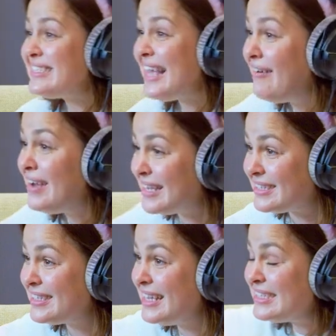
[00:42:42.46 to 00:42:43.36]

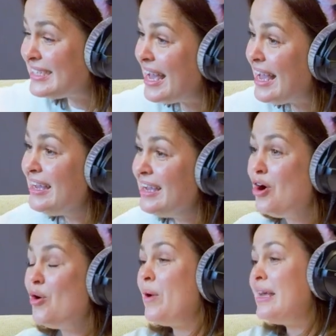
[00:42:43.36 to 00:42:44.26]
serious. See,
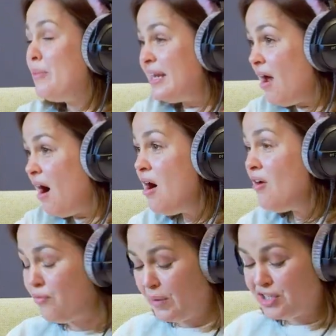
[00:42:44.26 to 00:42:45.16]
we
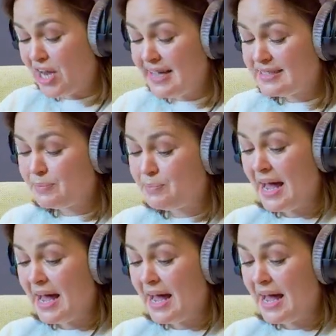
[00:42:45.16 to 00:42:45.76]
laugh, we jest, but